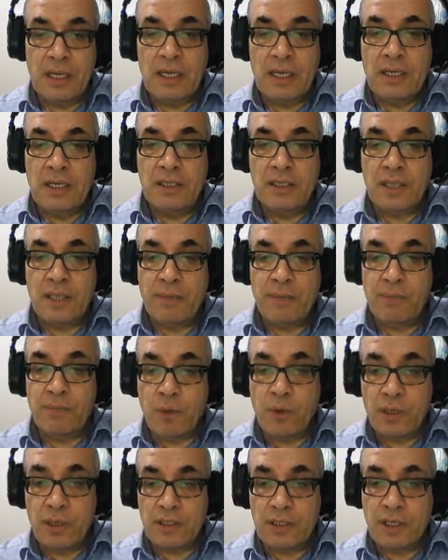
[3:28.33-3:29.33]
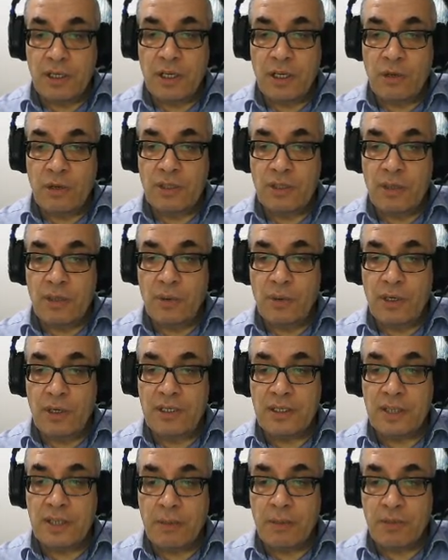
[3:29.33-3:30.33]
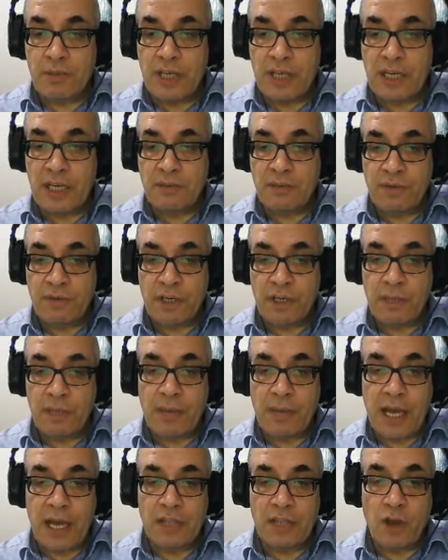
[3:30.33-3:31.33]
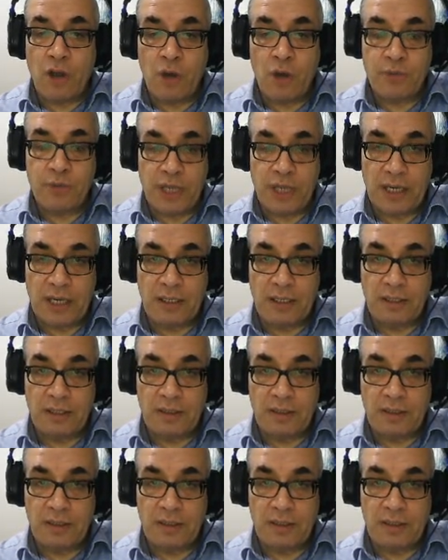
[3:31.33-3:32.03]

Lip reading: Some books use the words subject, verb and object,